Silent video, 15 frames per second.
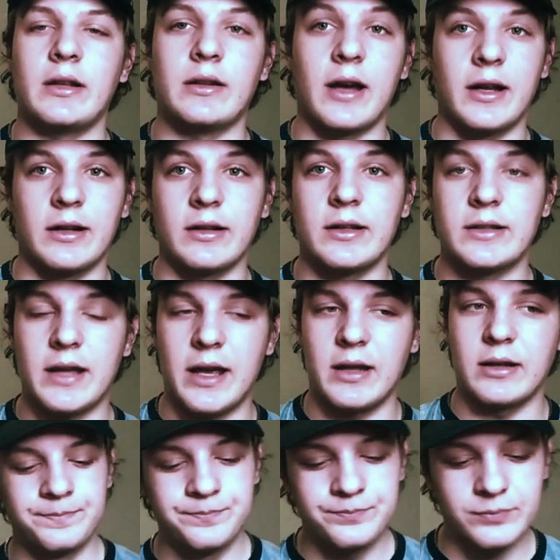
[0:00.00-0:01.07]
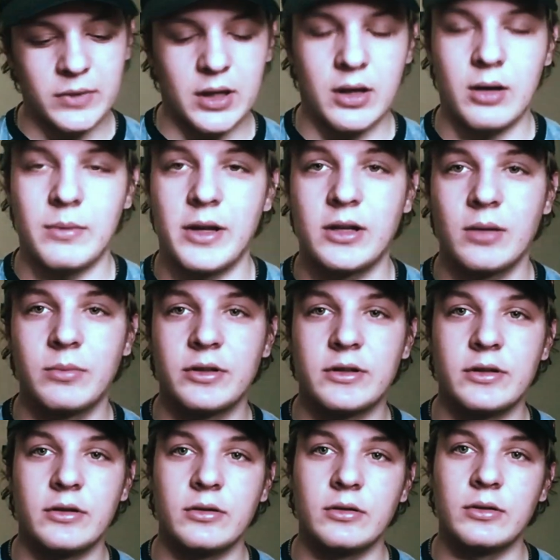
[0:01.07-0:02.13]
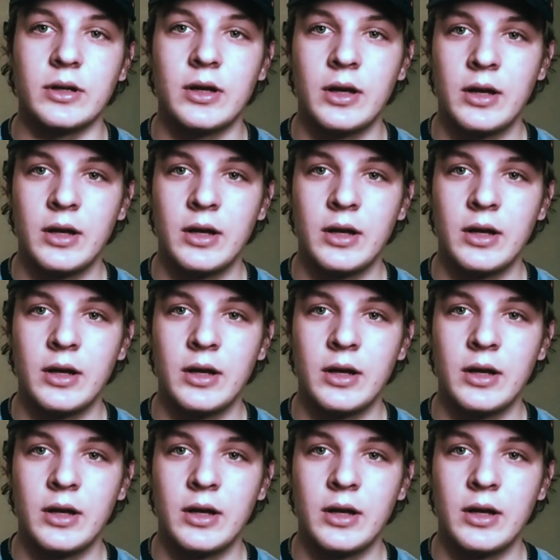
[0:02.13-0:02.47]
9 out of 10. At number 2